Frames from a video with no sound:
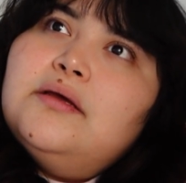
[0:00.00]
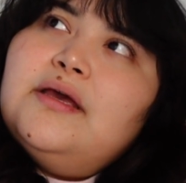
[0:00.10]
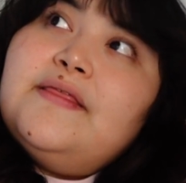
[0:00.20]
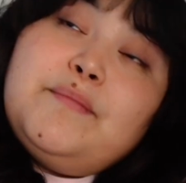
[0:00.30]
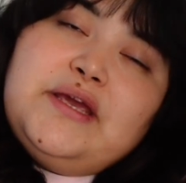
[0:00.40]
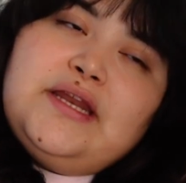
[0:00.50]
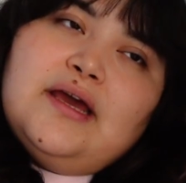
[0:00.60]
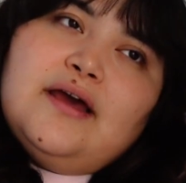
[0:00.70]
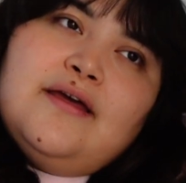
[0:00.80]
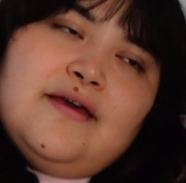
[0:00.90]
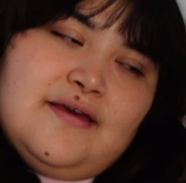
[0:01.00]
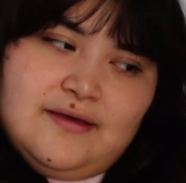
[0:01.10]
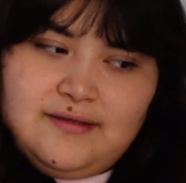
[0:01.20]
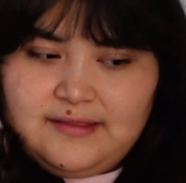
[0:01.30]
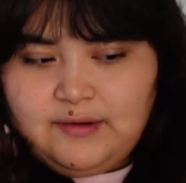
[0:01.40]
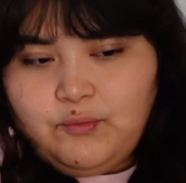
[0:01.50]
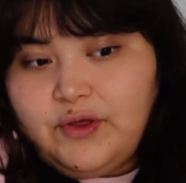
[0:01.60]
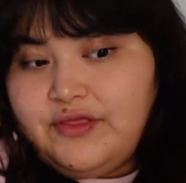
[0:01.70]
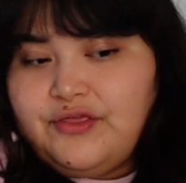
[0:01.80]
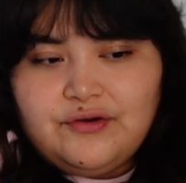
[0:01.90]
in the media, like
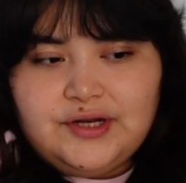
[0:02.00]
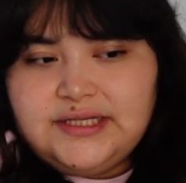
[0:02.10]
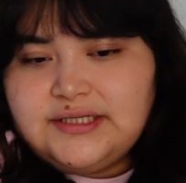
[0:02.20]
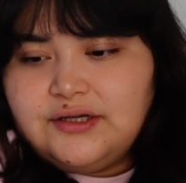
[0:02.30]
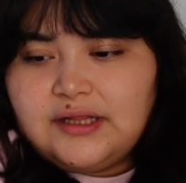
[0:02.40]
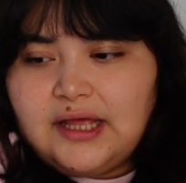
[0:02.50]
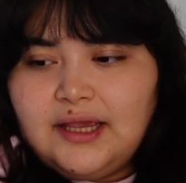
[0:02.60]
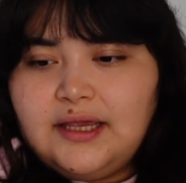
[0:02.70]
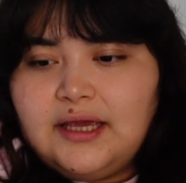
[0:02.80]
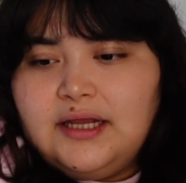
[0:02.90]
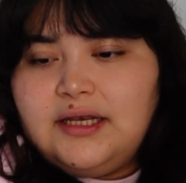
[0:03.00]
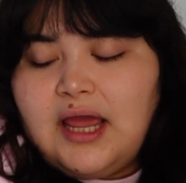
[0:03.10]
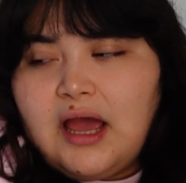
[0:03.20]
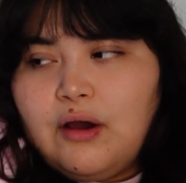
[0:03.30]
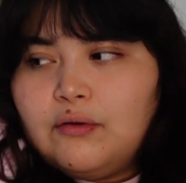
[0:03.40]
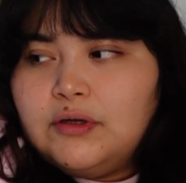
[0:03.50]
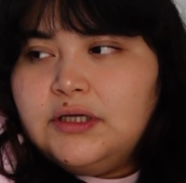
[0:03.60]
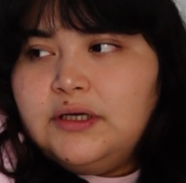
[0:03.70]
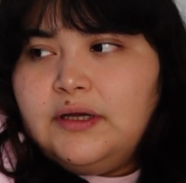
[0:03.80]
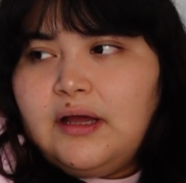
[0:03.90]
what 30s look like, and now
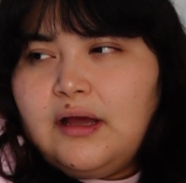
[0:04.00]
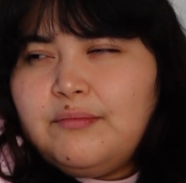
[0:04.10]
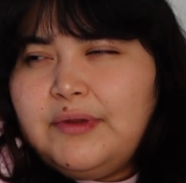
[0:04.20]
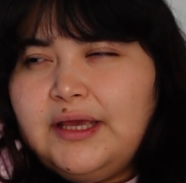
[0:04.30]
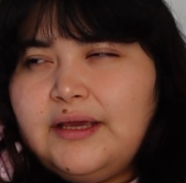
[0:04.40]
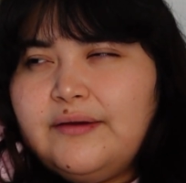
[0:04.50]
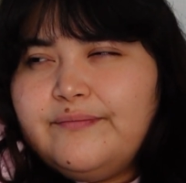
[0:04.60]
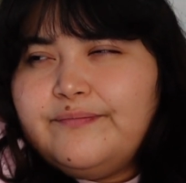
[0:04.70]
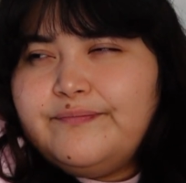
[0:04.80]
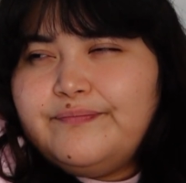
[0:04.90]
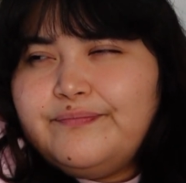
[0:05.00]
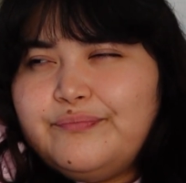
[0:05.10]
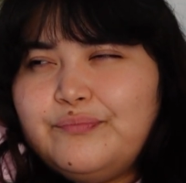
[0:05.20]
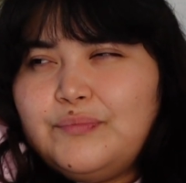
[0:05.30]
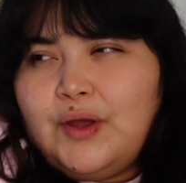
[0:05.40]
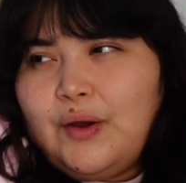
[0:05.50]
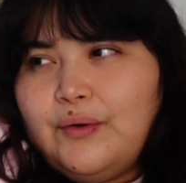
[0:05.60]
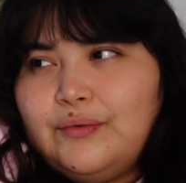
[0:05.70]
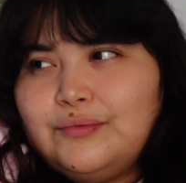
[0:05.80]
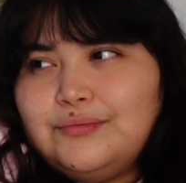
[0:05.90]
I'm like,
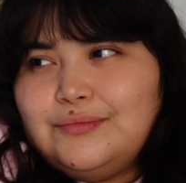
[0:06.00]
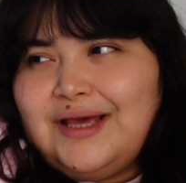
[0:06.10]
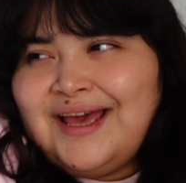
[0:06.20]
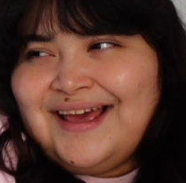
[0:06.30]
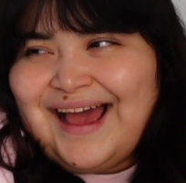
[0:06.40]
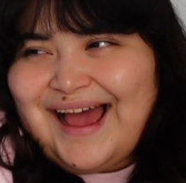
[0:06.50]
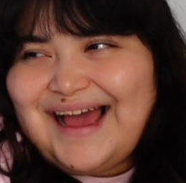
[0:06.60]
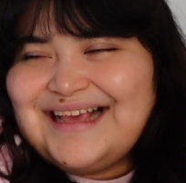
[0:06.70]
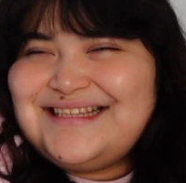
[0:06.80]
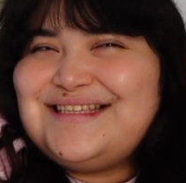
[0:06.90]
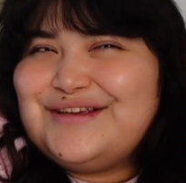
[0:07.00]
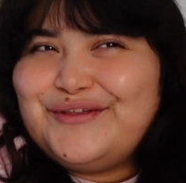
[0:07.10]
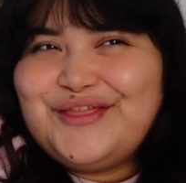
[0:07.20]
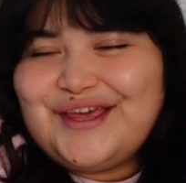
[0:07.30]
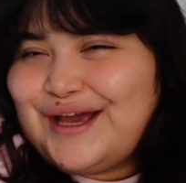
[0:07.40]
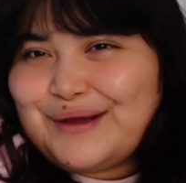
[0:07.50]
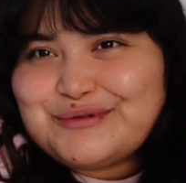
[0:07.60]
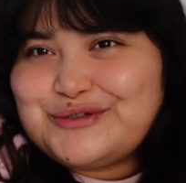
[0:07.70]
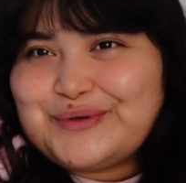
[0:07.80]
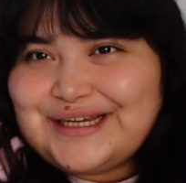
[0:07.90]
no. I still think I'm
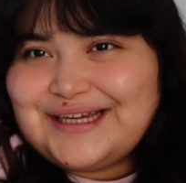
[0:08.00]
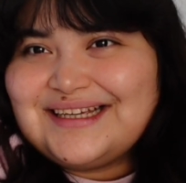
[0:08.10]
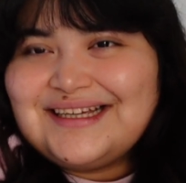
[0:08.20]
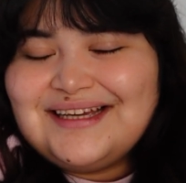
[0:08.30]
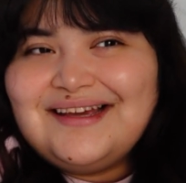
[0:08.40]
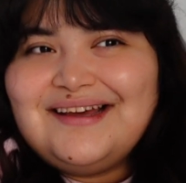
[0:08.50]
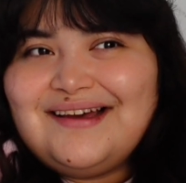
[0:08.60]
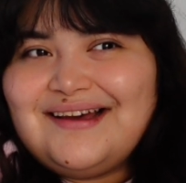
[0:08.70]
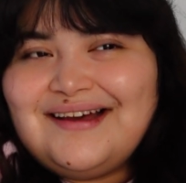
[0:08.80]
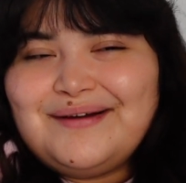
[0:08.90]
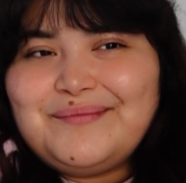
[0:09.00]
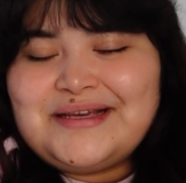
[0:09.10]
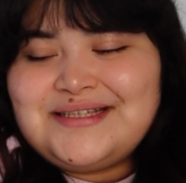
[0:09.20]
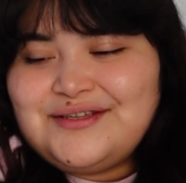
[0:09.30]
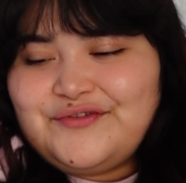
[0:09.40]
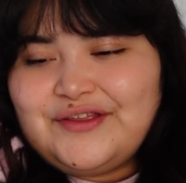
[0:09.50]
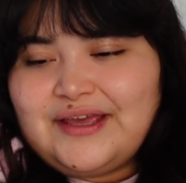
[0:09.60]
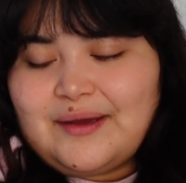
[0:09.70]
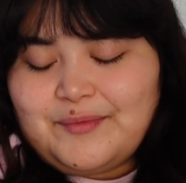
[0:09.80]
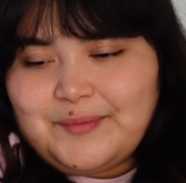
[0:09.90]
20. I still feel
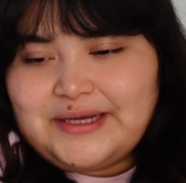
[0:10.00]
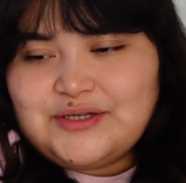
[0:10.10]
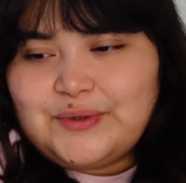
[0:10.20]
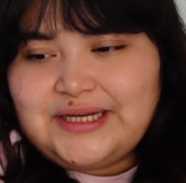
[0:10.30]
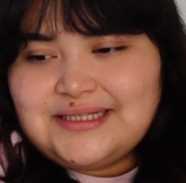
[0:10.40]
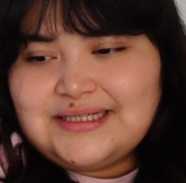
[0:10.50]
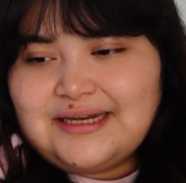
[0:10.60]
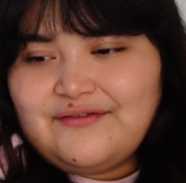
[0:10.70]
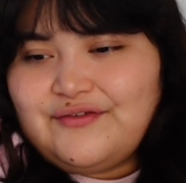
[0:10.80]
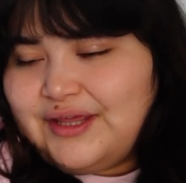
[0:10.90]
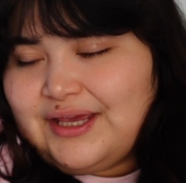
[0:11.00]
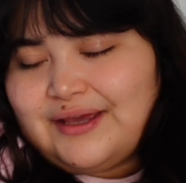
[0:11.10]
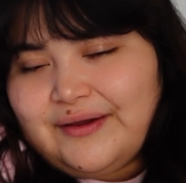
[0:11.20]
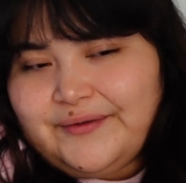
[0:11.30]
like I'm in my 20s, and I feel like